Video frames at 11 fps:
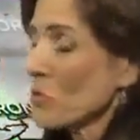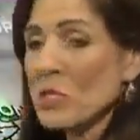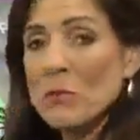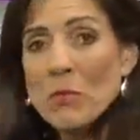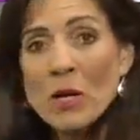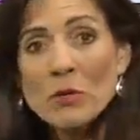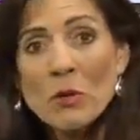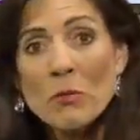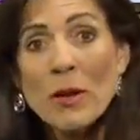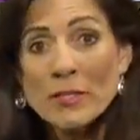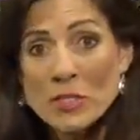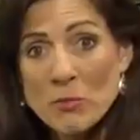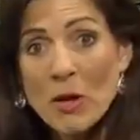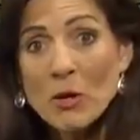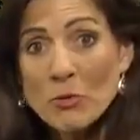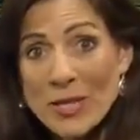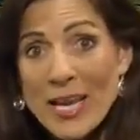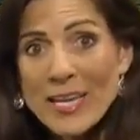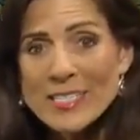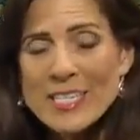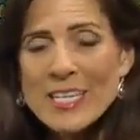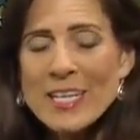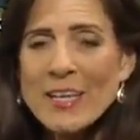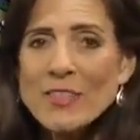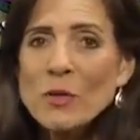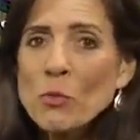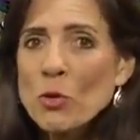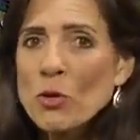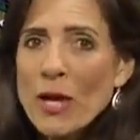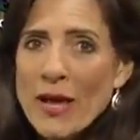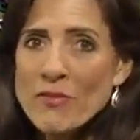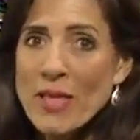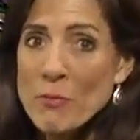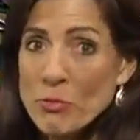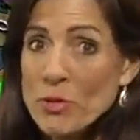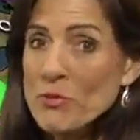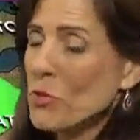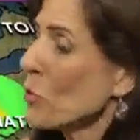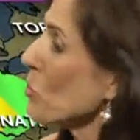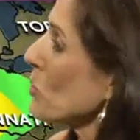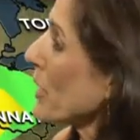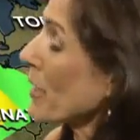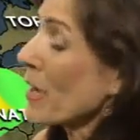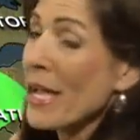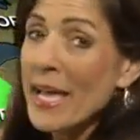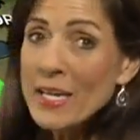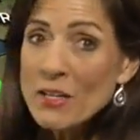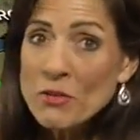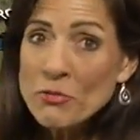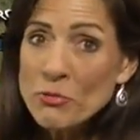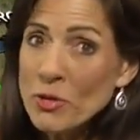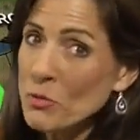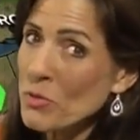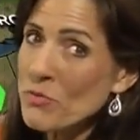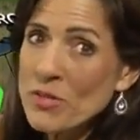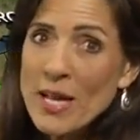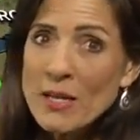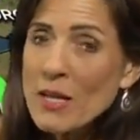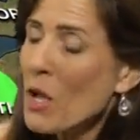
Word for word: tomorrow by tomorrow night, and then we'll have that brief cooling. Ahead of the front, we've got